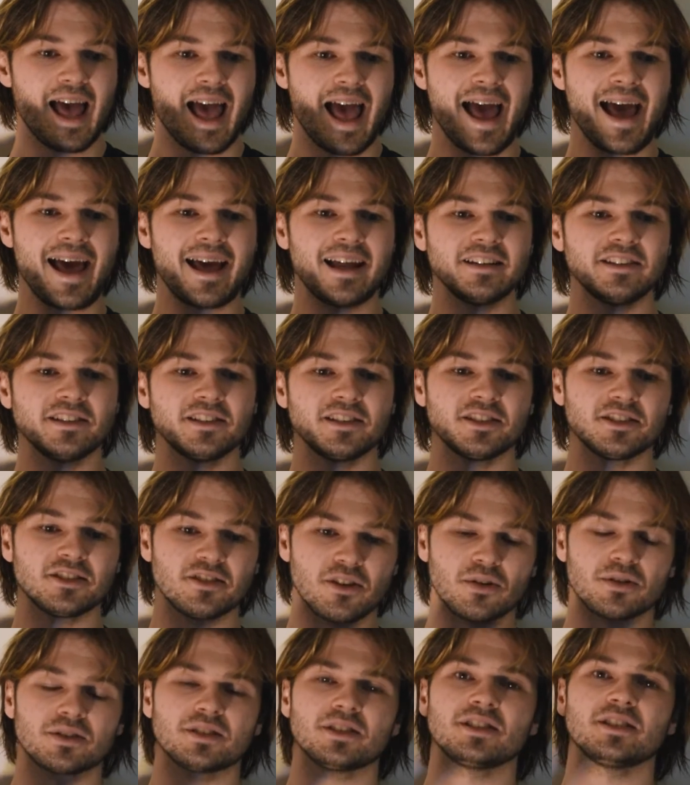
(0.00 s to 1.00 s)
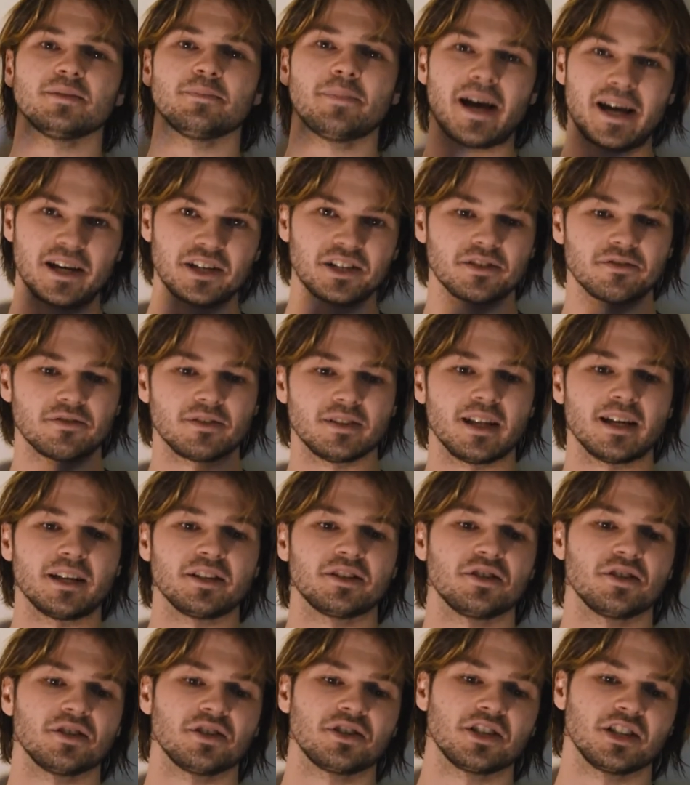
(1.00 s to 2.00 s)
and doctor to patient
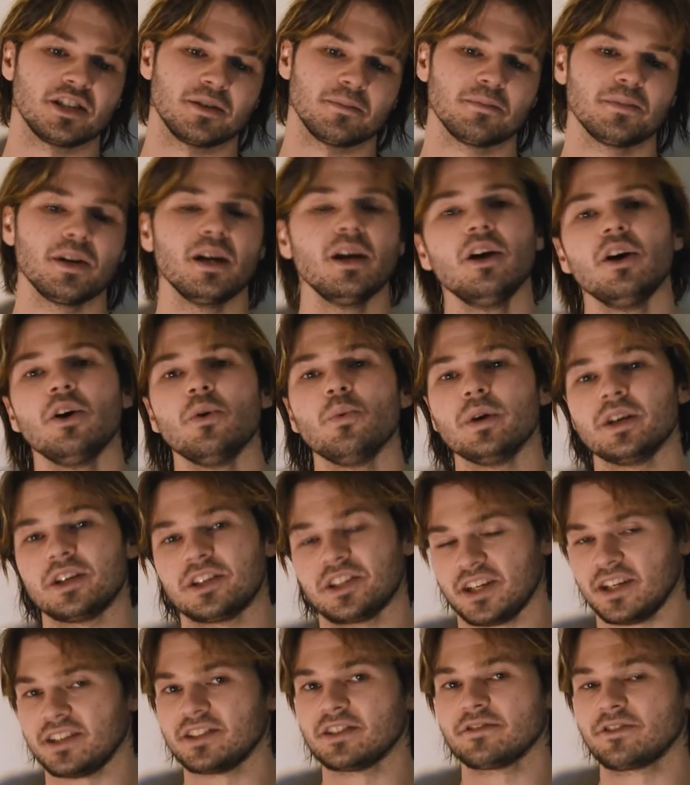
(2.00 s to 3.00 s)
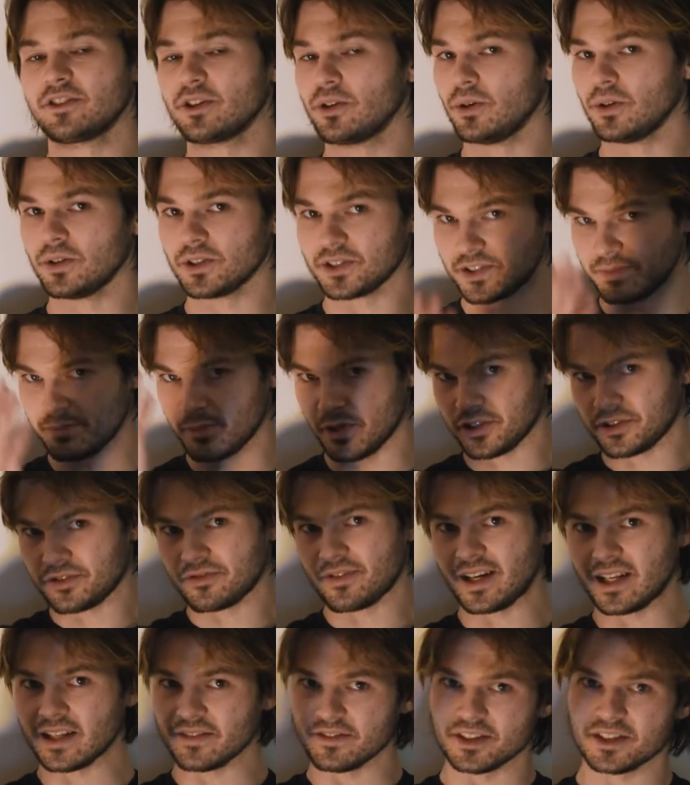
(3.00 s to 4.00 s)
relationship, which is of course most
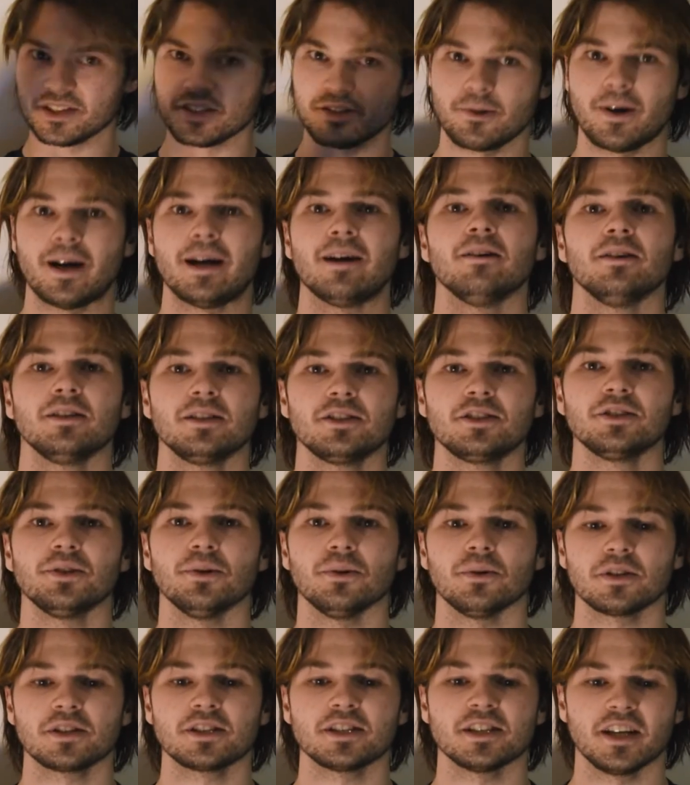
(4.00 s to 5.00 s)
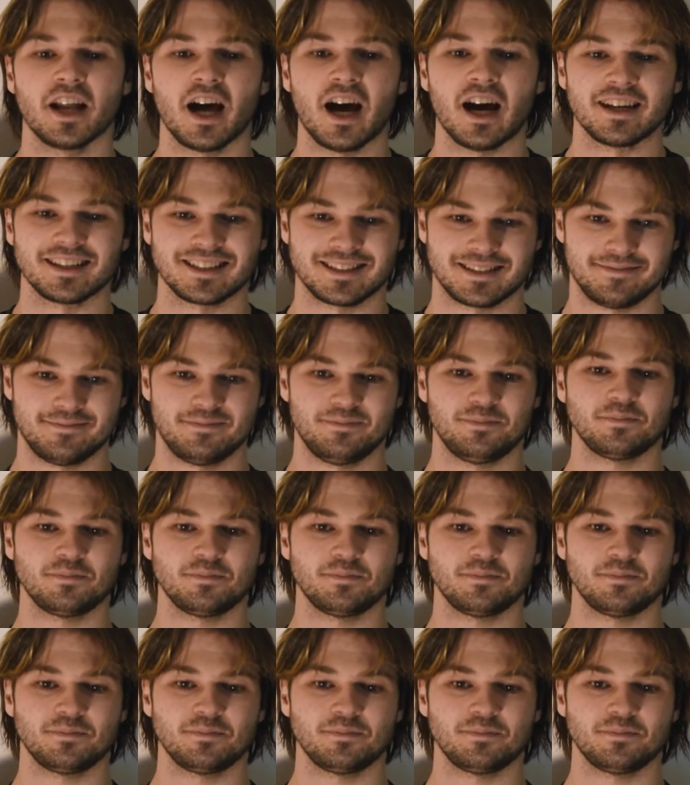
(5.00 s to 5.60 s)
relevant to our talk tonight.